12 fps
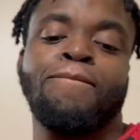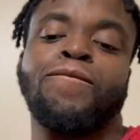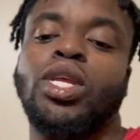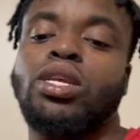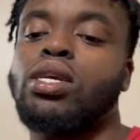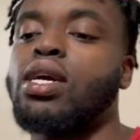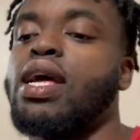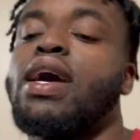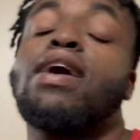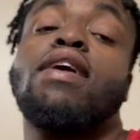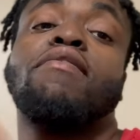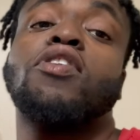it's gonna
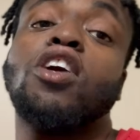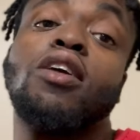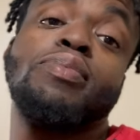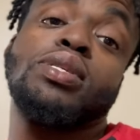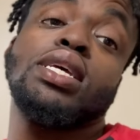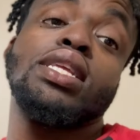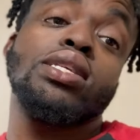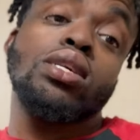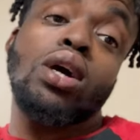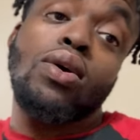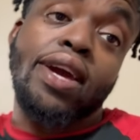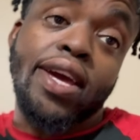have ups and it's
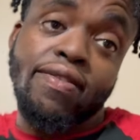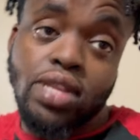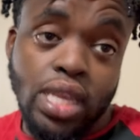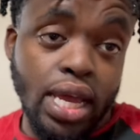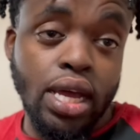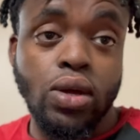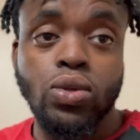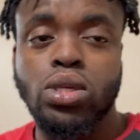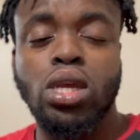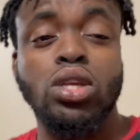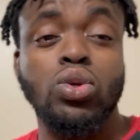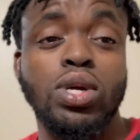gonna have downs,
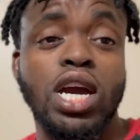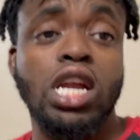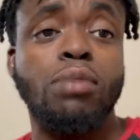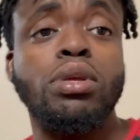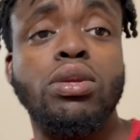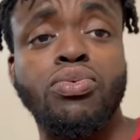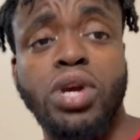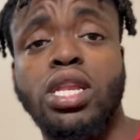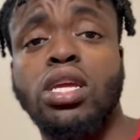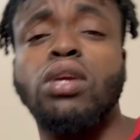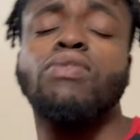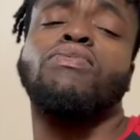and you gotta be
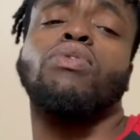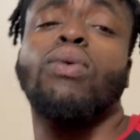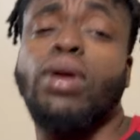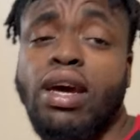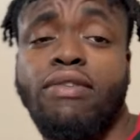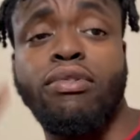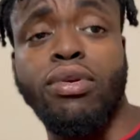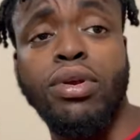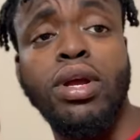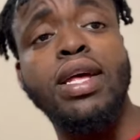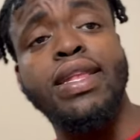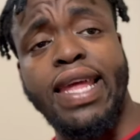ready for whatever
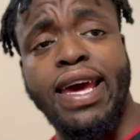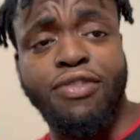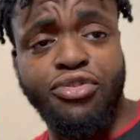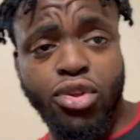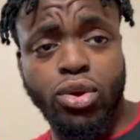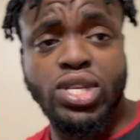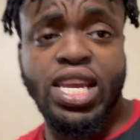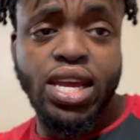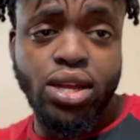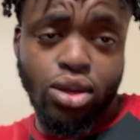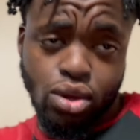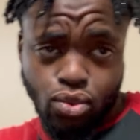life throws
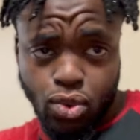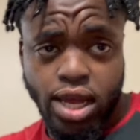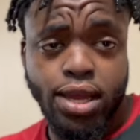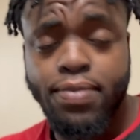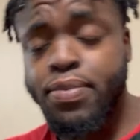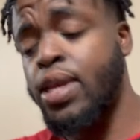at your way.